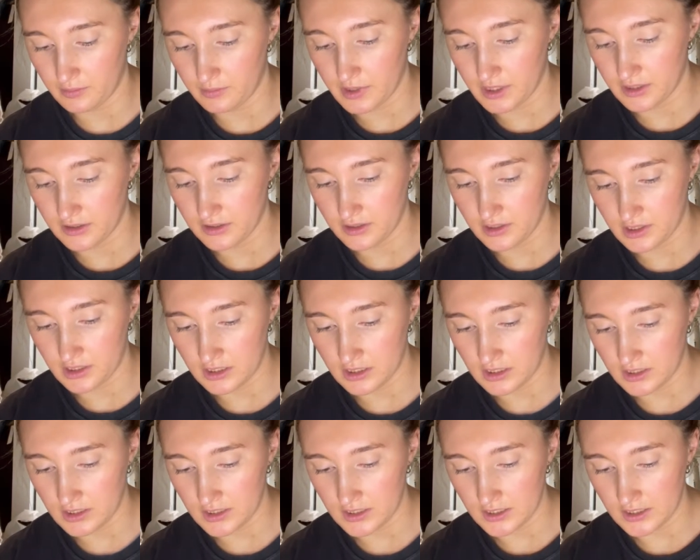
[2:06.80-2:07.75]
bit
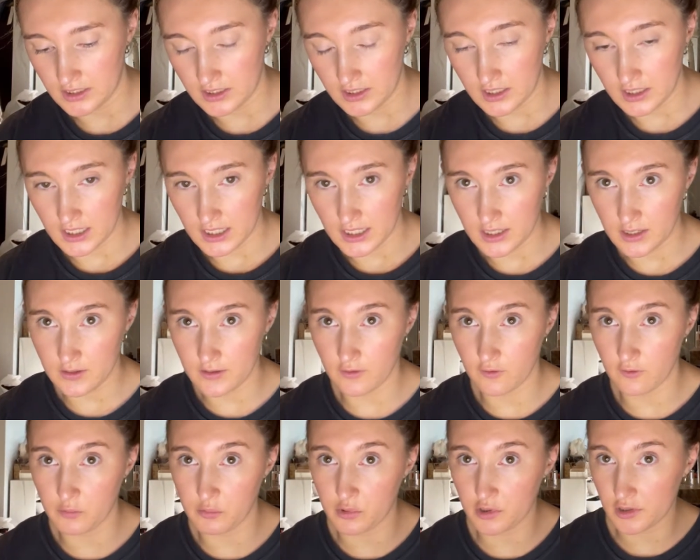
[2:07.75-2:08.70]

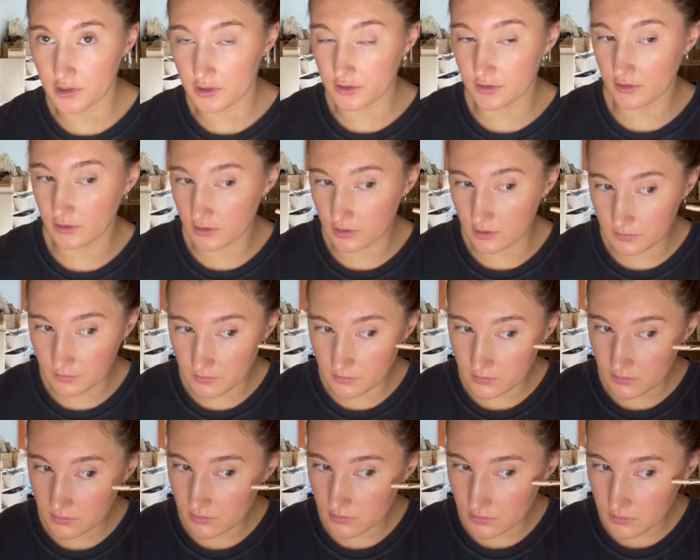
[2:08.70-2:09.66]
of bronzer,
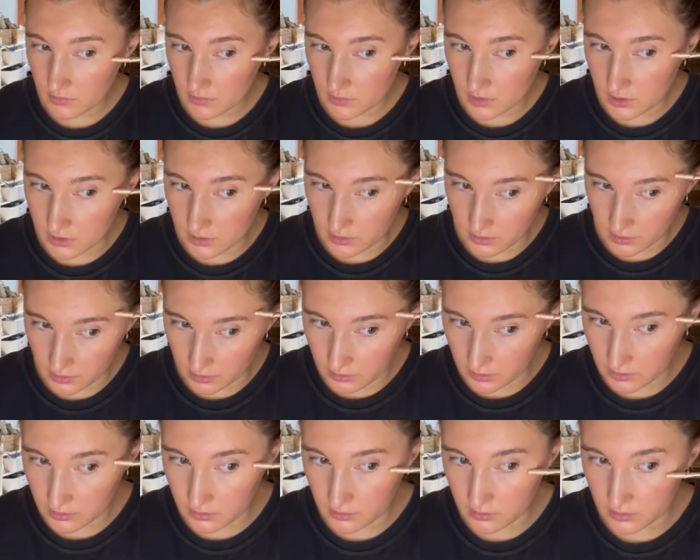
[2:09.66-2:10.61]

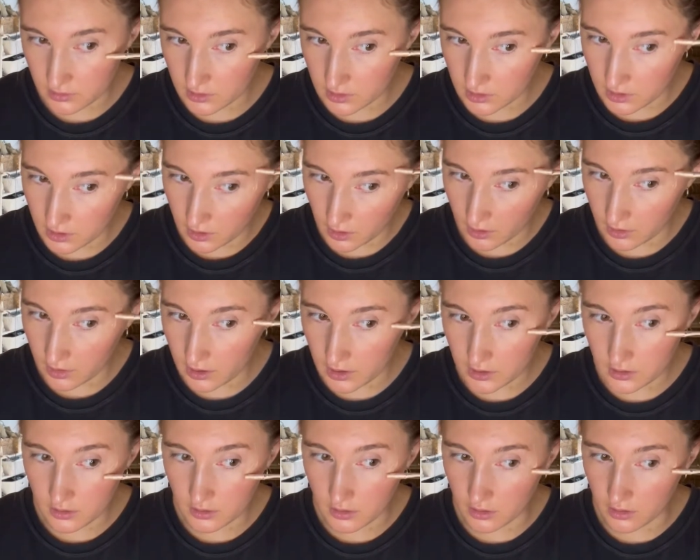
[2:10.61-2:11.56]
concealer, and highlight,
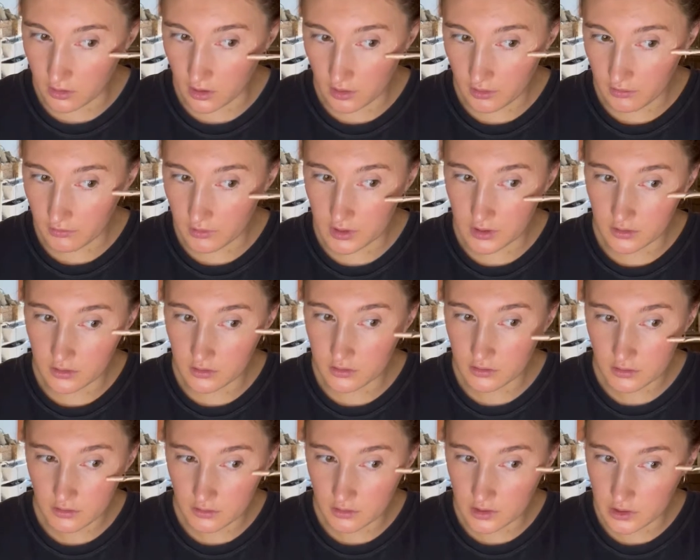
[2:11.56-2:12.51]
all liquid
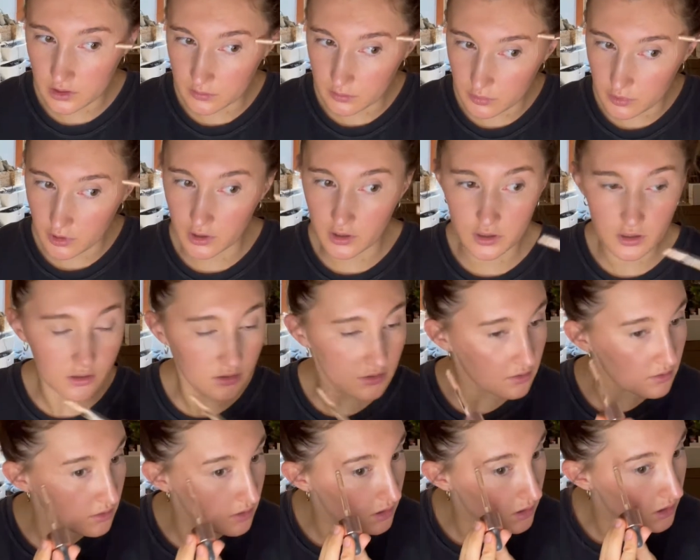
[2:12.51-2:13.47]
cream products.
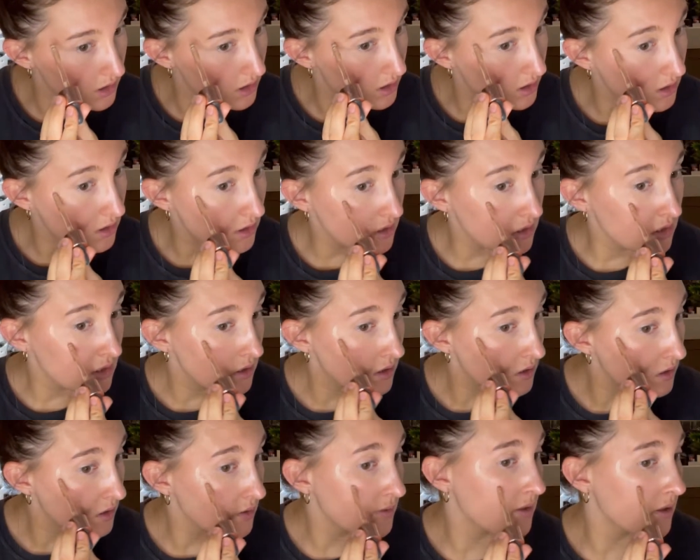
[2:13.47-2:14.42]

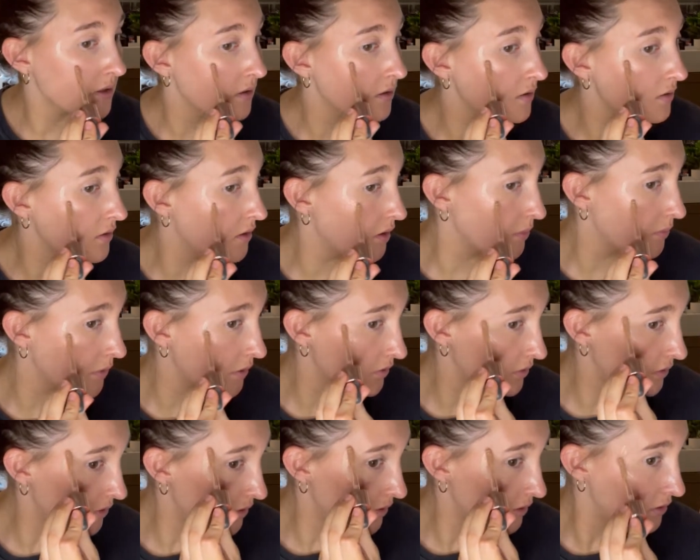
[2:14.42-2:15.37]
That looks the most
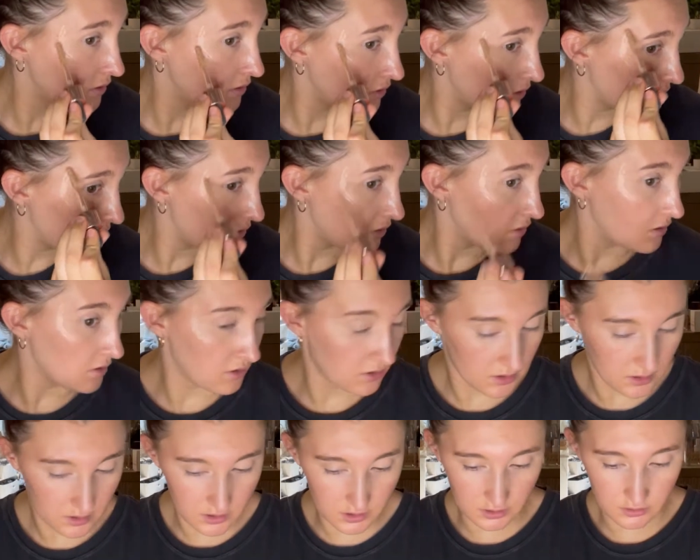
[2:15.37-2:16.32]

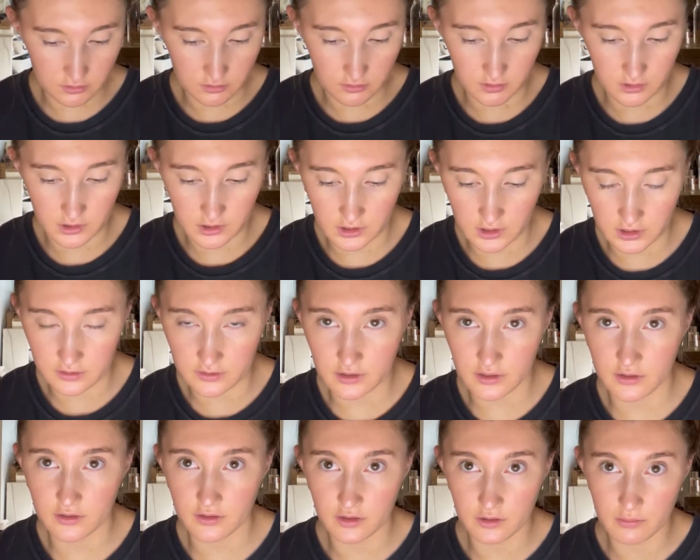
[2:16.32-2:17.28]
natural and
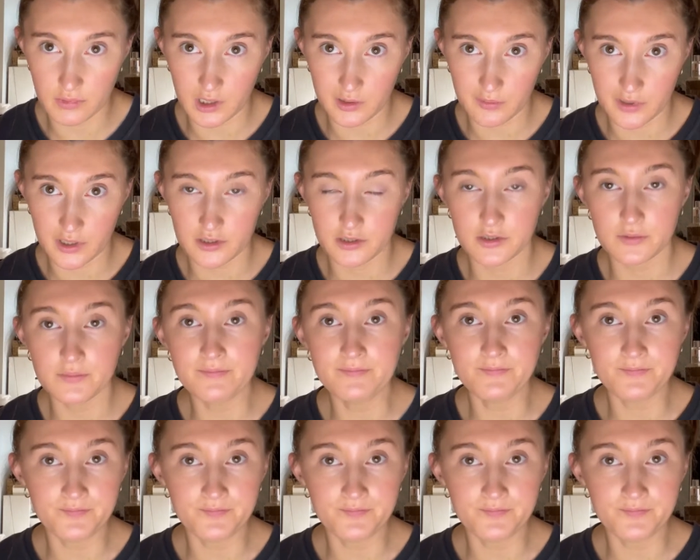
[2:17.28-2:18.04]
easiest in my opinion.